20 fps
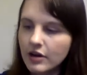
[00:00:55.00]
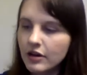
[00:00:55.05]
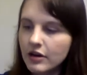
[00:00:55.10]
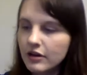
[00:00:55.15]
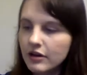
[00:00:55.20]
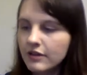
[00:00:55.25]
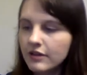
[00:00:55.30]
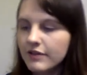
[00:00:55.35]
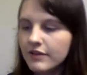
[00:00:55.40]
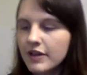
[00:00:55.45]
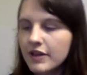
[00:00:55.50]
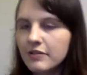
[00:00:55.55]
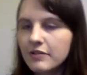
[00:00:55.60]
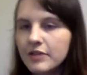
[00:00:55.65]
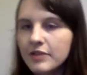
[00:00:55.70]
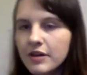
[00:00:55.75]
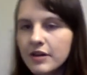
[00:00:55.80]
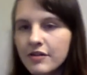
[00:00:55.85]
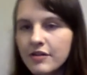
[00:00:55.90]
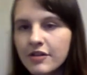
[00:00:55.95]
all of
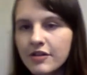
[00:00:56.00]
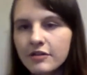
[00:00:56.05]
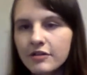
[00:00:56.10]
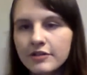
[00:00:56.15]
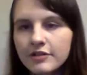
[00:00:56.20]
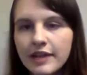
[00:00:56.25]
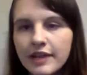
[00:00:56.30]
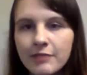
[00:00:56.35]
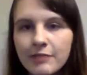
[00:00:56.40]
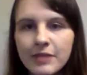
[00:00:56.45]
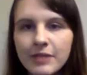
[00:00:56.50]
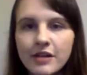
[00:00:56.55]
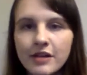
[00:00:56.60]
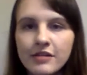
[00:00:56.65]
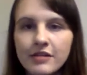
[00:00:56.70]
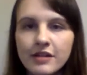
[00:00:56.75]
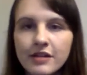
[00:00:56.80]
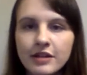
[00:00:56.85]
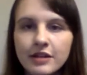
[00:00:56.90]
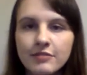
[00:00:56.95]
them. So with that
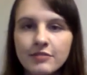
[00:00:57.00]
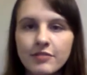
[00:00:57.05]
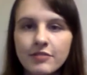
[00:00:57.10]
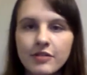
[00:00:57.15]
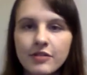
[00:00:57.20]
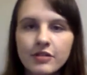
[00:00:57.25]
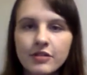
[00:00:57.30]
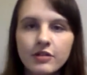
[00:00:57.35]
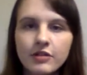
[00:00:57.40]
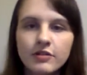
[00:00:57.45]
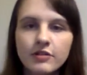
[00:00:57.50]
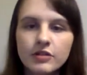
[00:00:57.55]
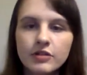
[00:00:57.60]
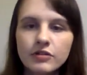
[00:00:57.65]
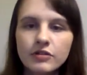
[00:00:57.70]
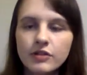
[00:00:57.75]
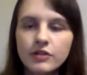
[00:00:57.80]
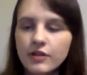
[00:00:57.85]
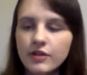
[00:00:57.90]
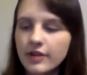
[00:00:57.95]
being said, I'm just going
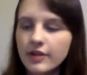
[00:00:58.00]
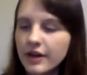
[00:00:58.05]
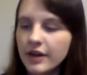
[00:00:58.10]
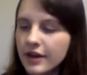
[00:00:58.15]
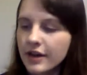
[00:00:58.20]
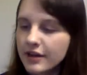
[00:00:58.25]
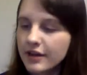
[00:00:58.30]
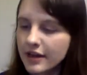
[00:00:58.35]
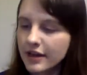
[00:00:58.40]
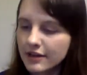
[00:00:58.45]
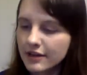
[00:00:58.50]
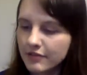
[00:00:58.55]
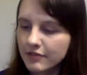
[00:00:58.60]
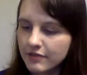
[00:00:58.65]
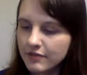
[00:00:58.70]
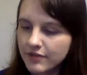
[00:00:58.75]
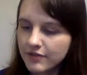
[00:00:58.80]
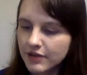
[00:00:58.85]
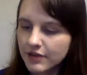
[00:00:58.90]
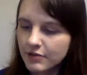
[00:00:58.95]
to go ahead and
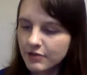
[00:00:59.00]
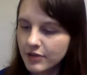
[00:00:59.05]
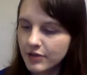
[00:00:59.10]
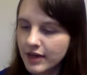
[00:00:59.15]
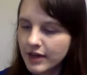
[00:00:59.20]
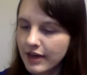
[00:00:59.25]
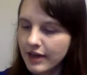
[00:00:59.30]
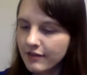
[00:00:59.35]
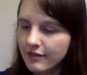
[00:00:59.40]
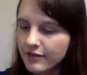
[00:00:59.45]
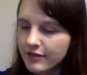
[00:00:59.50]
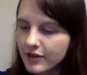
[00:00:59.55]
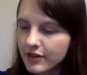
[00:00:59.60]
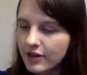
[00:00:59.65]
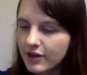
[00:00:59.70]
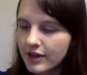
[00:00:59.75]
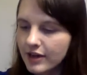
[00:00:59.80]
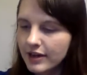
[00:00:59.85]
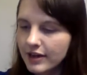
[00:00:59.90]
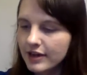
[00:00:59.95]
reveal what I've
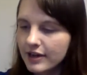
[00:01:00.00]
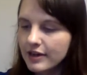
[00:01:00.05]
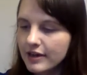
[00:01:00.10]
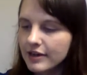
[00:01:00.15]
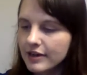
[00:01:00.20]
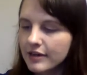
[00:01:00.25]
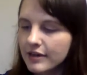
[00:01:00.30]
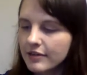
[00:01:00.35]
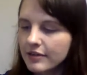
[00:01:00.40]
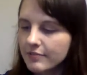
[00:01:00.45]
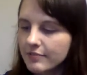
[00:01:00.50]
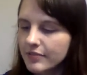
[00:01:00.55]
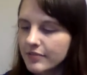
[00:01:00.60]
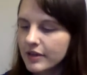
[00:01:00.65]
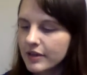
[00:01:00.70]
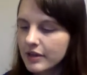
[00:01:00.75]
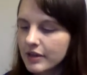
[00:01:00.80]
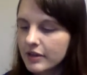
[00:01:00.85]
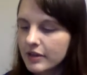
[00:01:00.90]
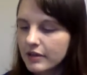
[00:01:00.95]
got.
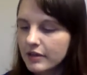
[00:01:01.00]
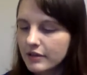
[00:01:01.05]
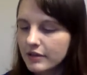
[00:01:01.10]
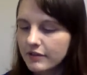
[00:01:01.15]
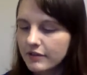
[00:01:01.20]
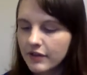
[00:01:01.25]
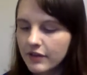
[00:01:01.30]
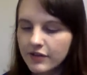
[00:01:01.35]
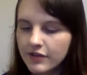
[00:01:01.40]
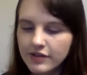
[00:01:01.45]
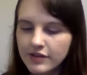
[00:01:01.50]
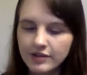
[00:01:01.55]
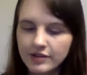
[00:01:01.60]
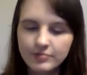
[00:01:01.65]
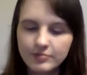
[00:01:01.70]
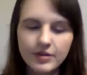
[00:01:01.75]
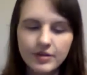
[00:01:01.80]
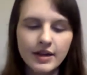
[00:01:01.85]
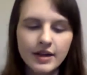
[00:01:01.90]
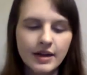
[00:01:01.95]
First
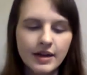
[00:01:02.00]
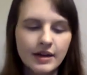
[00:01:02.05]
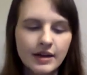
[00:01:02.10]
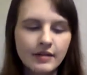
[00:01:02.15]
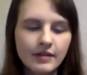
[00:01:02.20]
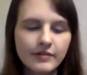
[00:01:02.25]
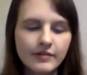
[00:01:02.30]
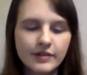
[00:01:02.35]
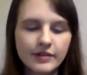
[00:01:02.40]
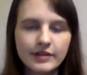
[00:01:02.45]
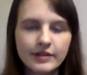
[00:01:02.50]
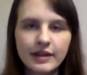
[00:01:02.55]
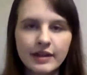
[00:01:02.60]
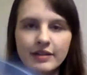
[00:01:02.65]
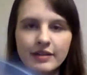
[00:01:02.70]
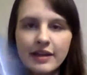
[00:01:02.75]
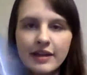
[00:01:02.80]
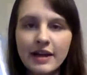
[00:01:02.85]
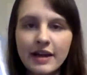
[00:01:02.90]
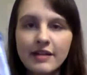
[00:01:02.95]
up, we have
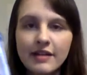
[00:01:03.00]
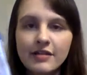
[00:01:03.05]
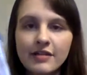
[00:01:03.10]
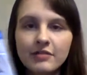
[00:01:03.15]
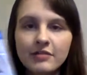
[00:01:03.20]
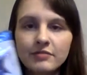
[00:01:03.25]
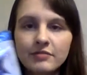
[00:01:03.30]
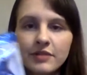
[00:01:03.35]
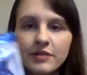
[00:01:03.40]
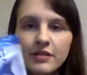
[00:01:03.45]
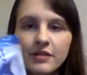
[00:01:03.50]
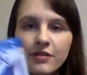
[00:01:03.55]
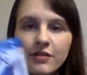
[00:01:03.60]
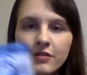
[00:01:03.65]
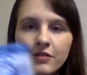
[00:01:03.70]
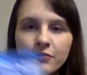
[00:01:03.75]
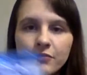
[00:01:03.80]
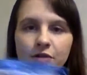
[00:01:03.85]
Deathgasm. This is the